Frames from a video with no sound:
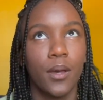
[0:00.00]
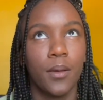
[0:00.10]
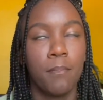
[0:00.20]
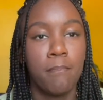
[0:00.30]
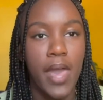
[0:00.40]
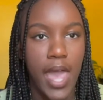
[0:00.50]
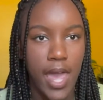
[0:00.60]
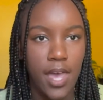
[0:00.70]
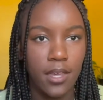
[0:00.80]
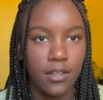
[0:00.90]

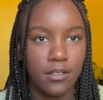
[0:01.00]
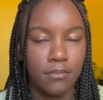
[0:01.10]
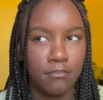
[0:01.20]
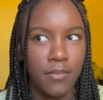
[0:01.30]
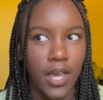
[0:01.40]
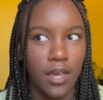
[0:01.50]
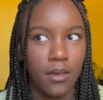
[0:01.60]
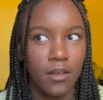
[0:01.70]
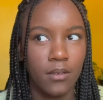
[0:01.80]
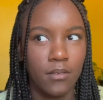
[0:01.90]
May, May,
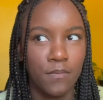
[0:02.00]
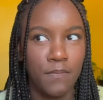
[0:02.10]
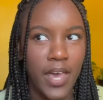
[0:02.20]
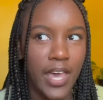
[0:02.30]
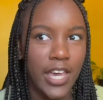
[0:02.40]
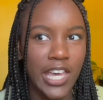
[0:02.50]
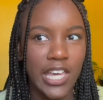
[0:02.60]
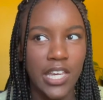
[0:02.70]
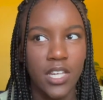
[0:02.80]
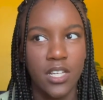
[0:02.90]

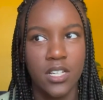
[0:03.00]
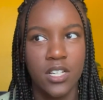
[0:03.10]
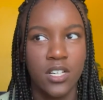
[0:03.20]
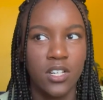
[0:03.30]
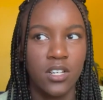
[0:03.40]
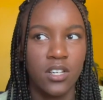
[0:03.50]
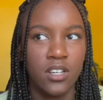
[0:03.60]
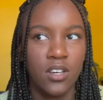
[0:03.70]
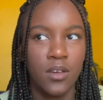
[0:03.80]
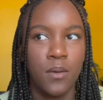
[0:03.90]
May,
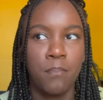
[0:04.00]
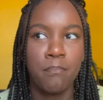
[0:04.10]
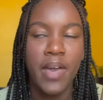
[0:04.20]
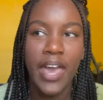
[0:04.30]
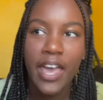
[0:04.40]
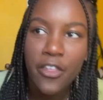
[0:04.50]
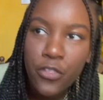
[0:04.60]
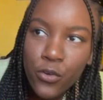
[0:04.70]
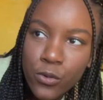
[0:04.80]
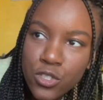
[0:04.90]
May
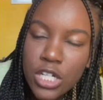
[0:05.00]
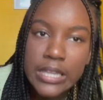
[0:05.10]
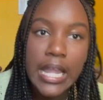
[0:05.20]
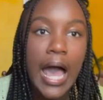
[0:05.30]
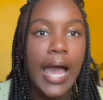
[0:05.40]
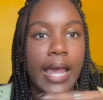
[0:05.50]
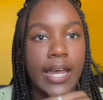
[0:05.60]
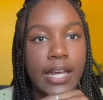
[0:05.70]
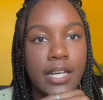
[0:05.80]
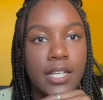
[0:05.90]
through
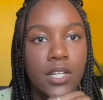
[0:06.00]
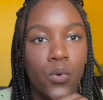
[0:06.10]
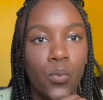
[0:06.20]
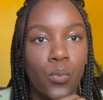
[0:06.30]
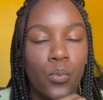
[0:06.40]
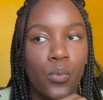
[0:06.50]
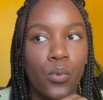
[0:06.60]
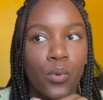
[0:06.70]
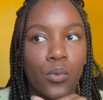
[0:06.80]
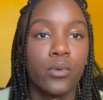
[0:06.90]
July,
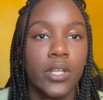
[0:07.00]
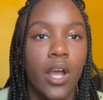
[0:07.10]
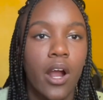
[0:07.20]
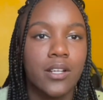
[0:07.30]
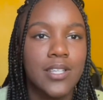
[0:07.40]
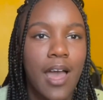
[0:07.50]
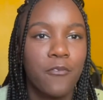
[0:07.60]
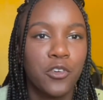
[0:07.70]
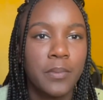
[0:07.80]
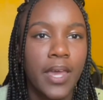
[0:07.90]
really hard time
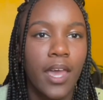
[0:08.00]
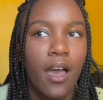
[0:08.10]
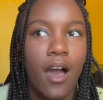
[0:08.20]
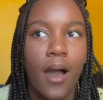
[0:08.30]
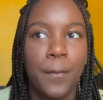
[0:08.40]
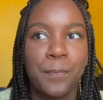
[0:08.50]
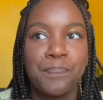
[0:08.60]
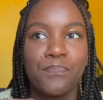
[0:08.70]
for me. Um,